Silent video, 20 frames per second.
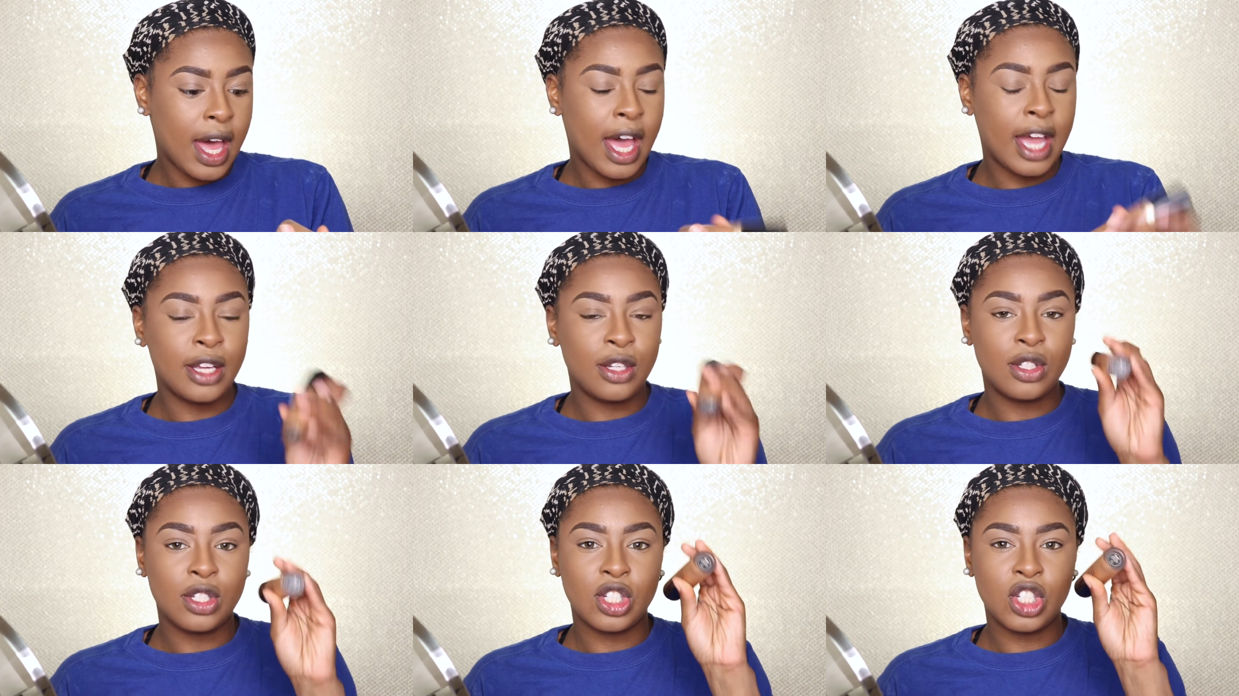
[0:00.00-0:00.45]

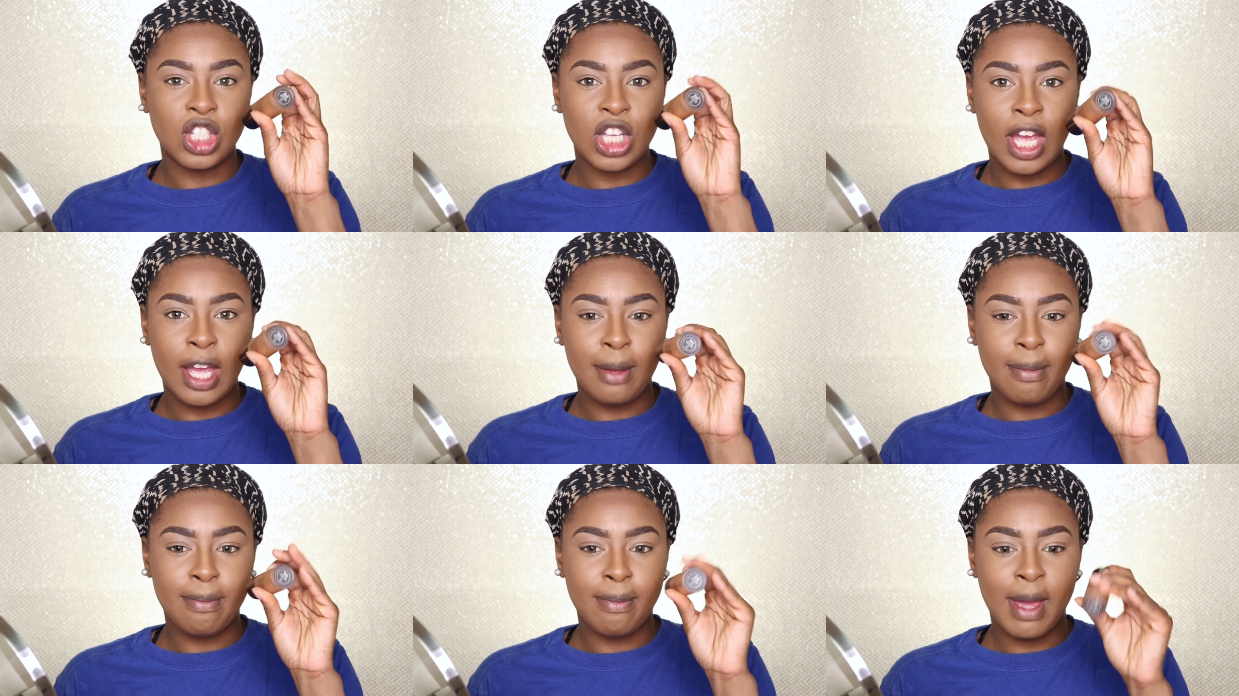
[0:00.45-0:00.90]
I used the
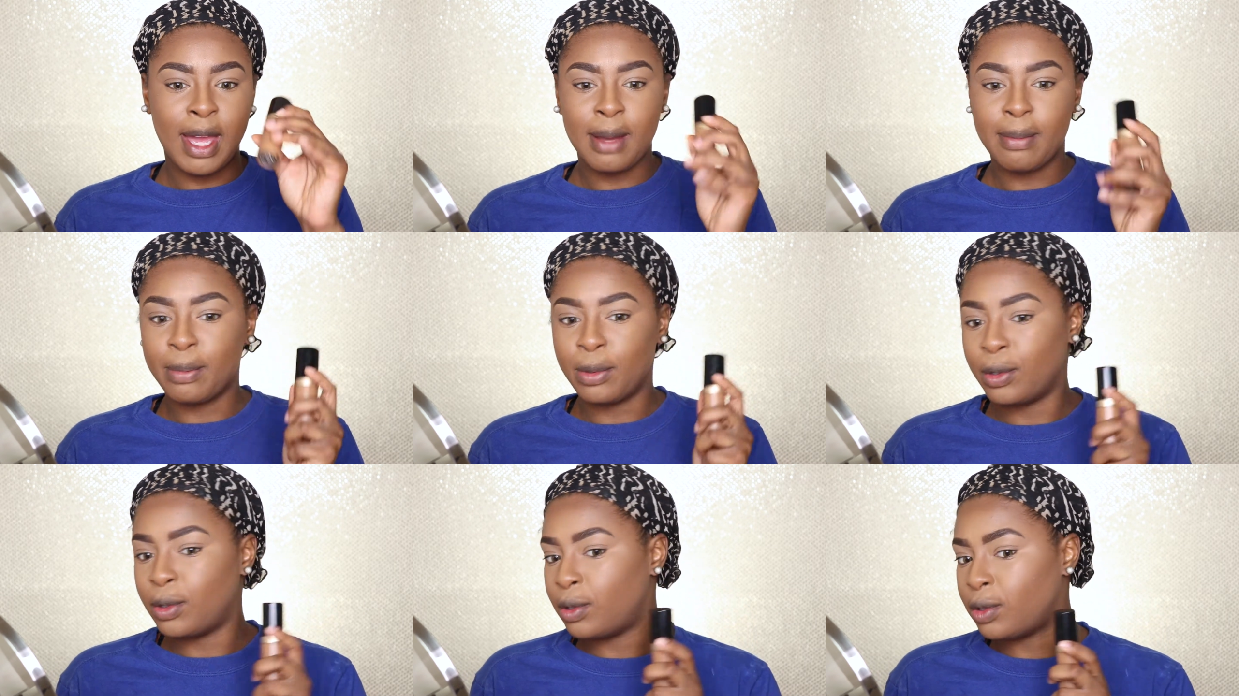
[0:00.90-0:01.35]
shade
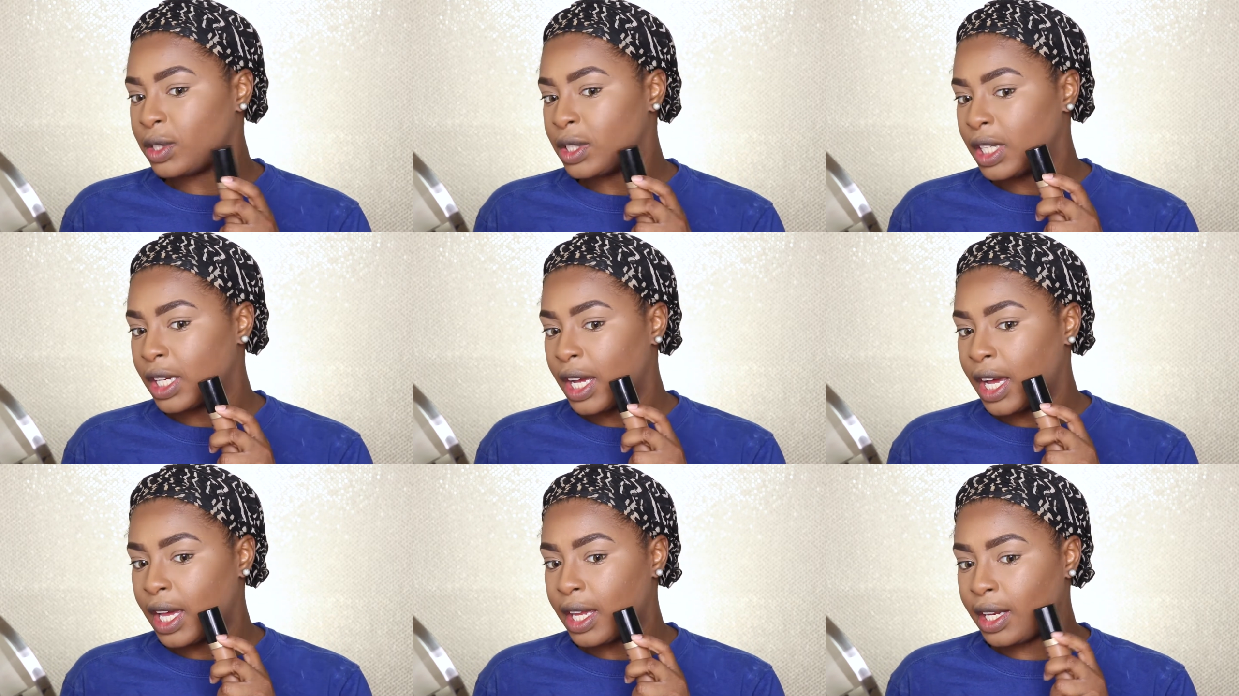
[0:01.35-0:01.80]
Maple
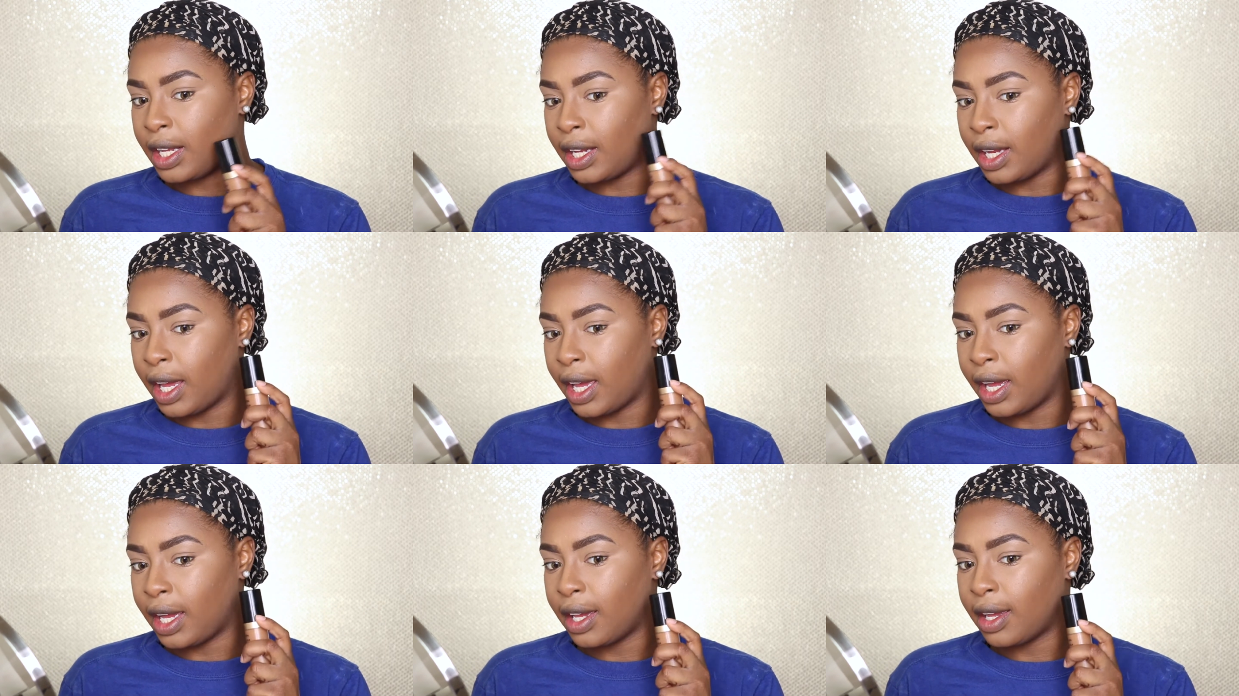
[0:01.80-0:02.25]
to kind of
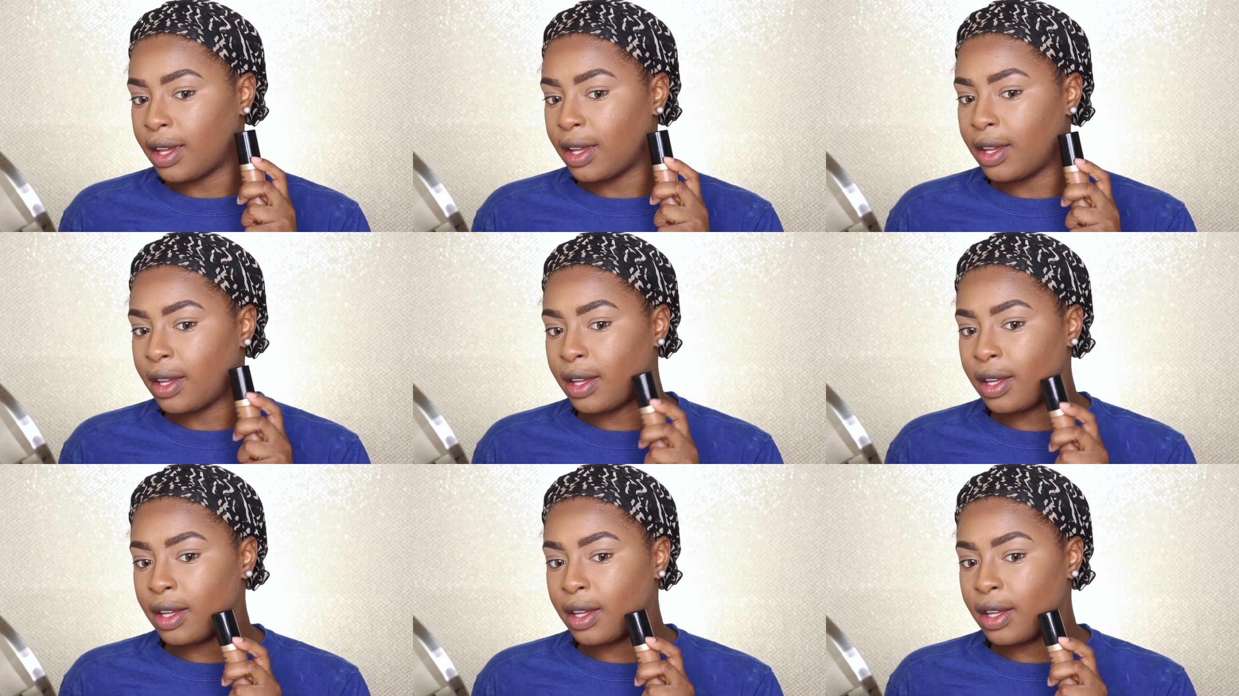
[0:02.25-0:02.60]
like